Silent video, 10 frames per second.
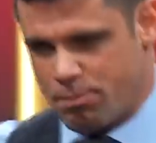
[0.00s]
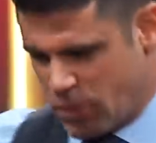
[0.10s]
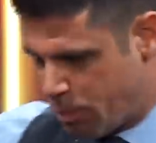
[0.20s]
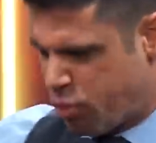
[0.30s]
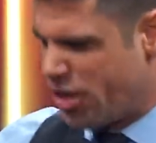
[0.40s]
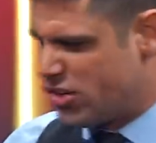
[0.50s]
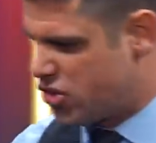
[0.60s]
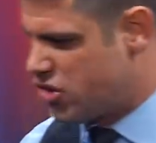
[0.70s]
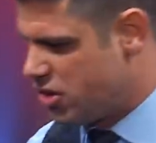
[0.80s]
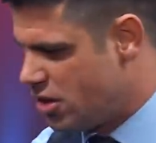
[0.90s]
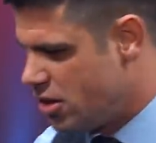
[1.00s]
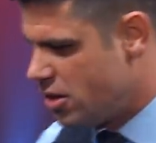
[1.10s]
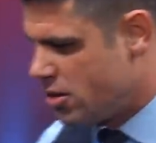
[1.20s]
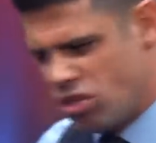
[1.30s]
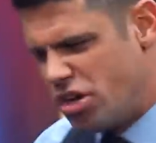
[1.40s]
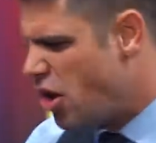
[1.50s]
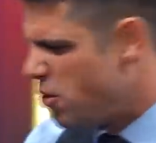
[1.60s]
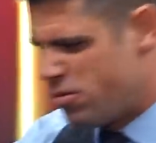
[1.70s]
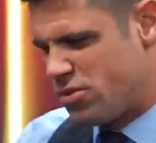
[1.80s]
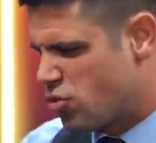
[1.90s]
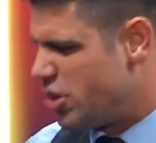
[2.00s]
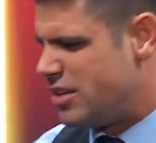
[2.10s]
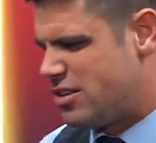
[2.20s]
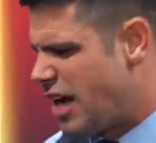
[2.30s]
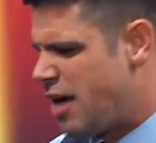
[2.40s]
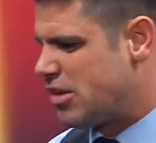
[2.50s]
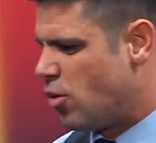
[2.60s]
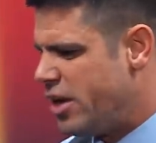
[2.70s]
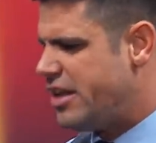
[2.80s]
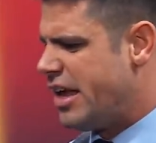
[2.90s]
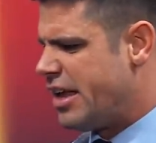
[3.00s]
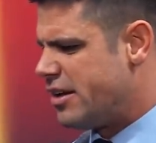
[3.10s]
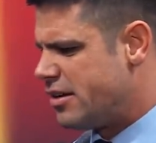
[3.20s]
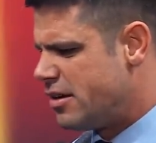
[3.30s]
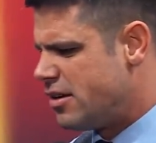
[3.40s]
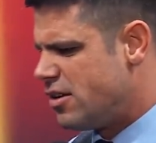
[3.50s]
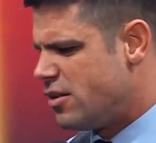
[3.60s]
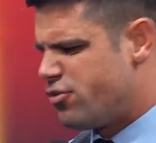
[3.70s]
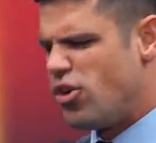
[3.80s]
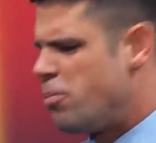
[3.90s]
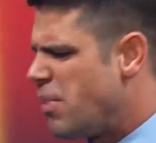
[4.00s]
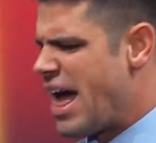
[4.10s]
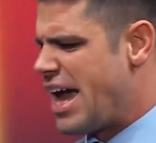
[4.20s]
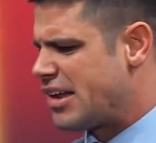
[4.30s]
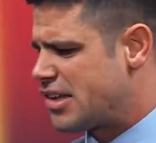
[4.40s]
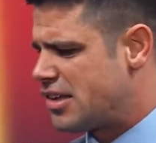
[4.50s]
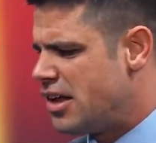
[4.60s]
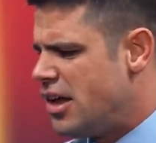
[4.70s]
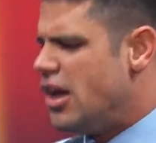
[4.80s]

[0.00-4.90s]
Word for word: to preach, you know, three times a weekend full blast.